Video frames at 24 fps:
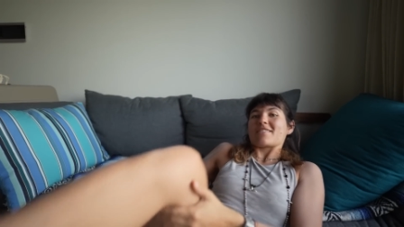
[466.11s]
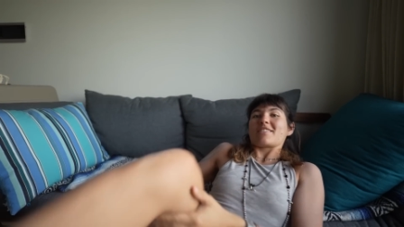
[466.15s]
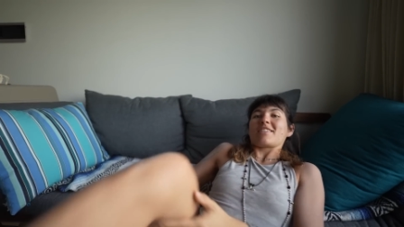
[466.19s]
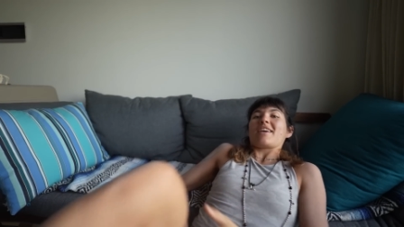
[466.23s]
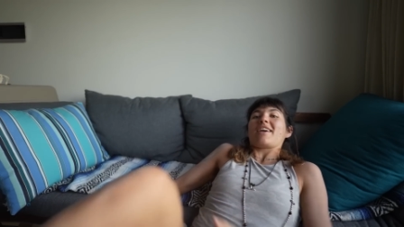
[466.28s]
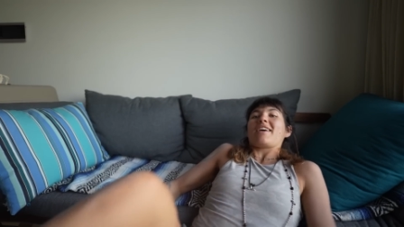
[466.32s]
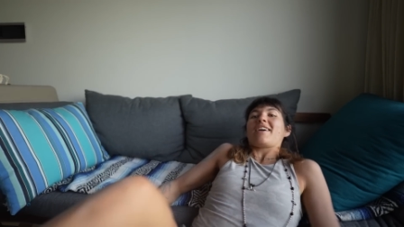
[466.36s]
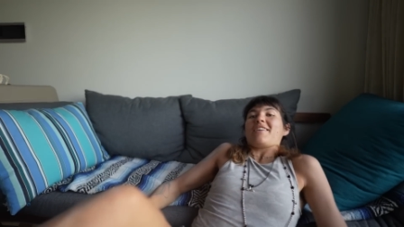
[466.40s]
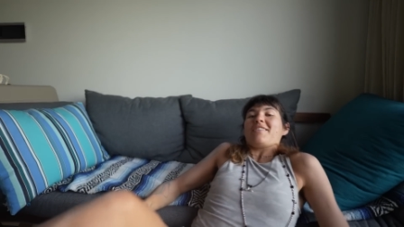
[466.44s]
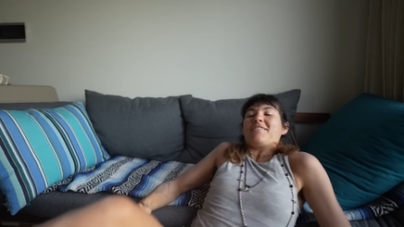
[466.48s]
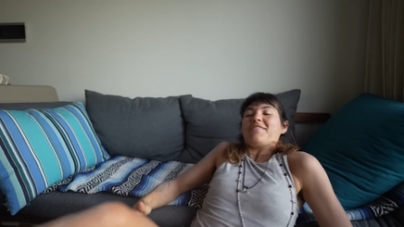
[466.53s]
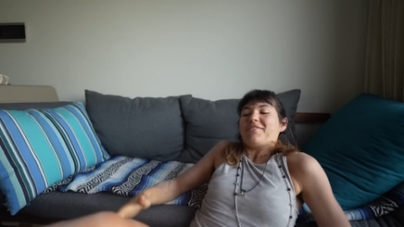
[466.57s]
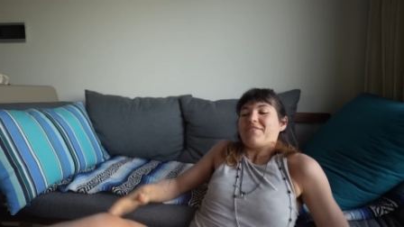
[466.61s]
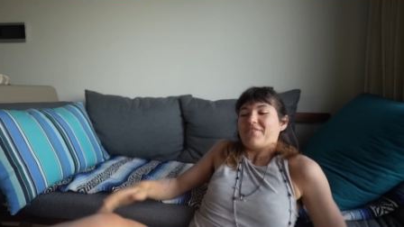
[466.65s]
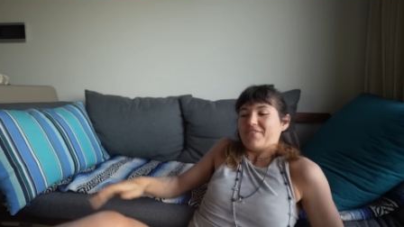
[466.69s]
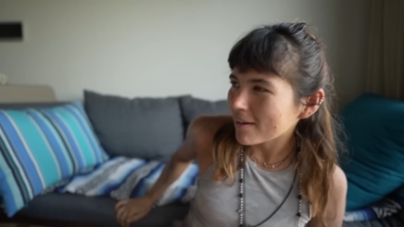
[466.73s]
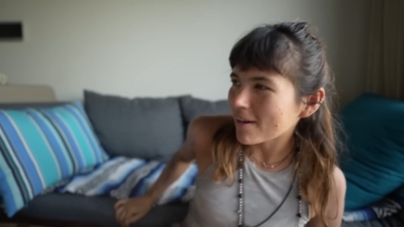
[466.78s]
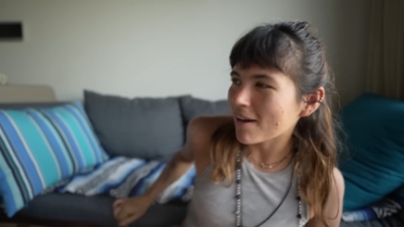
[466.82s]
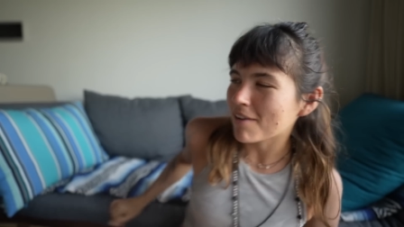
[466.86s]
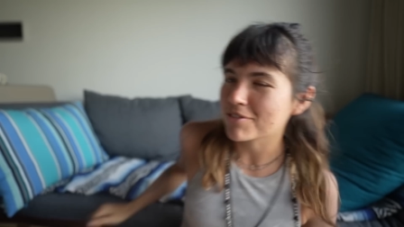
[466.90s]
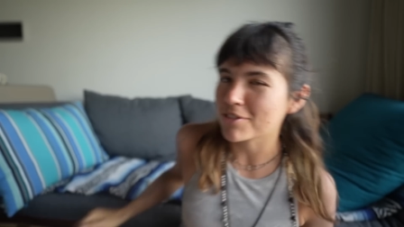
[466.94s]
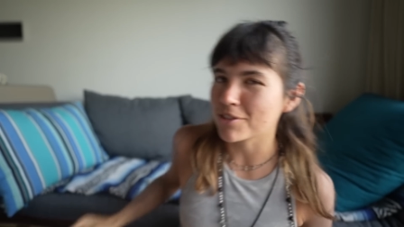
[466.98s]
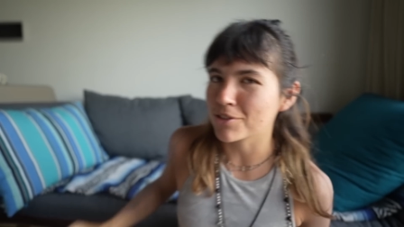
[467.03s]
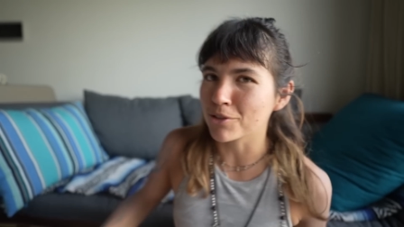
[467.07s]
day
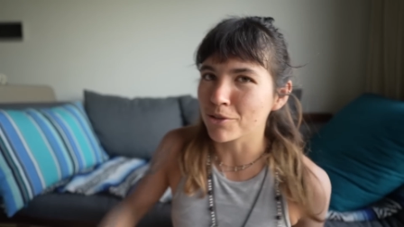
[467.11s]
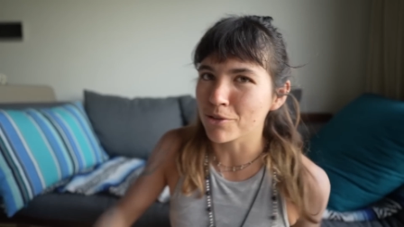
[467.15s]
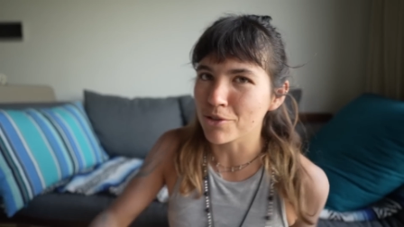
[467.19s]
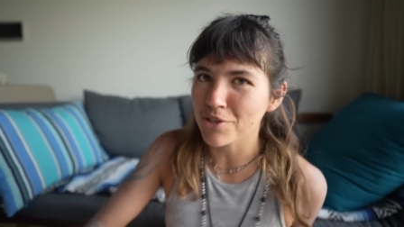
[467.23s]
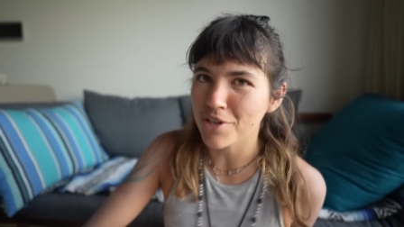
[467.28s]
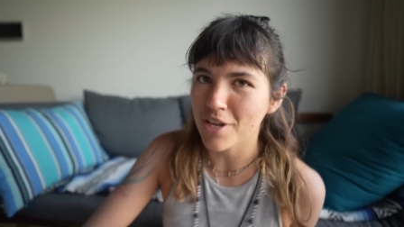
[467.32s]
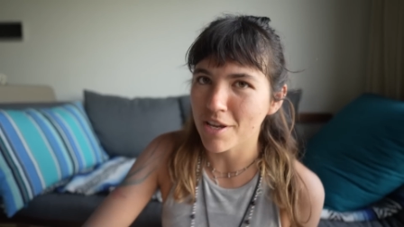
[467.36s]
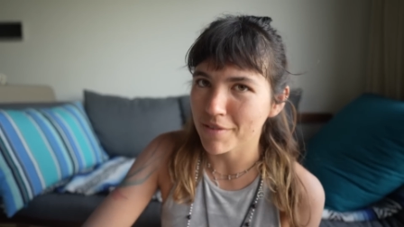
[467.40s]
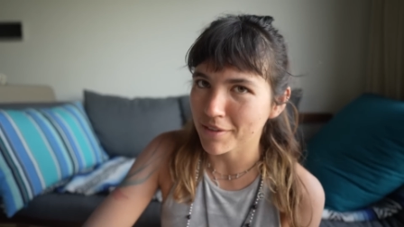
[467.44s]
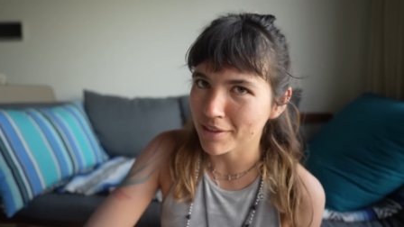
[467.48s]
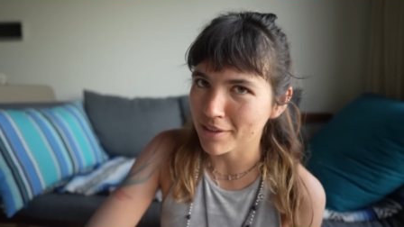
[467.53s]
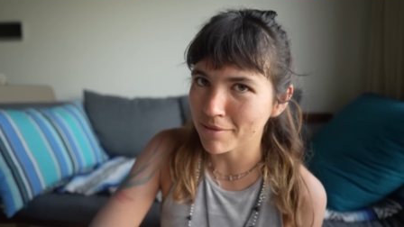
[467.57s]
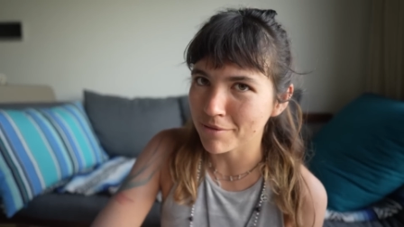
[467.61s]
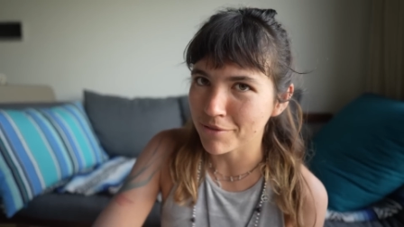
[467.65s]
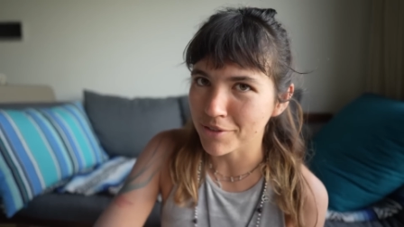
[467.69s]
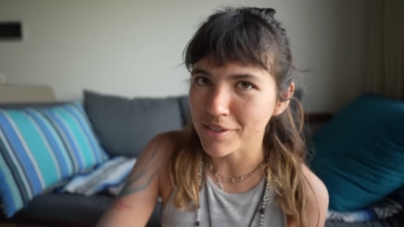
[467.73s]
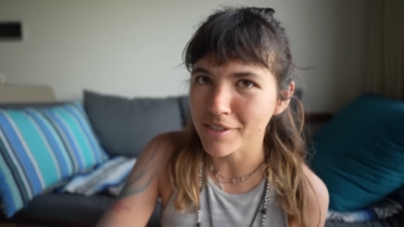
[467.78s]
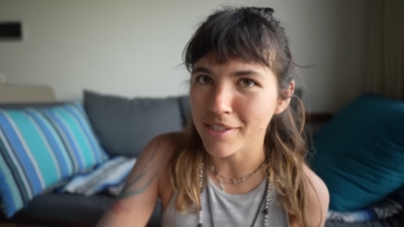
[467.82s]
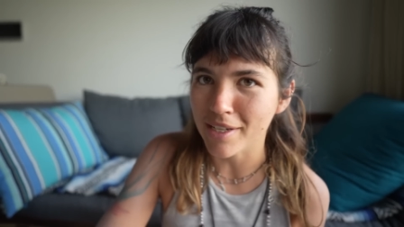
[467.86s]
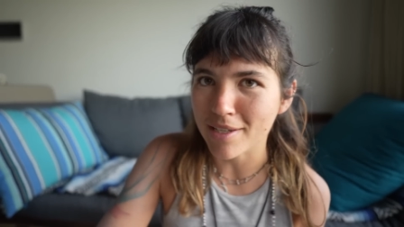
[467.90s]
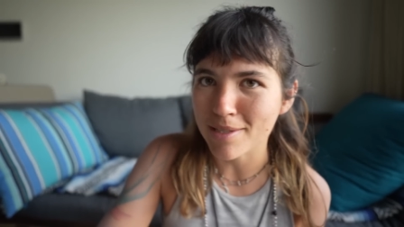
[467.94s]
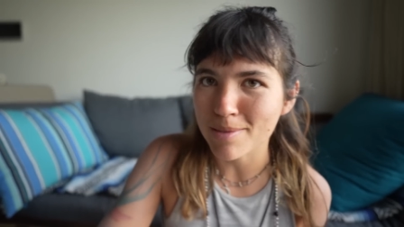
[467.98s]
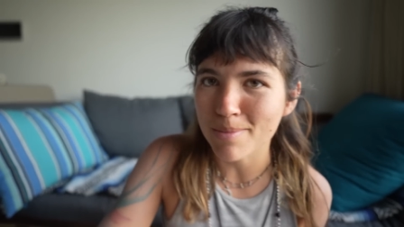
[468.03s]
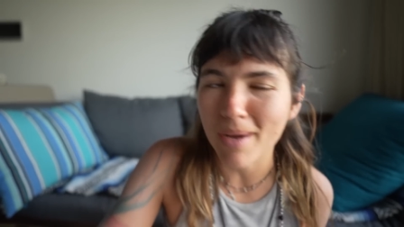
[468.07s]
after not shaving them for
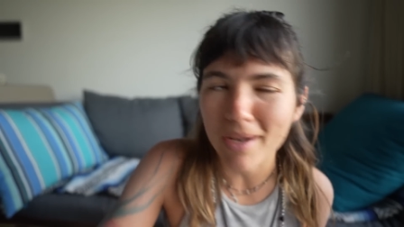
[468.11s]
six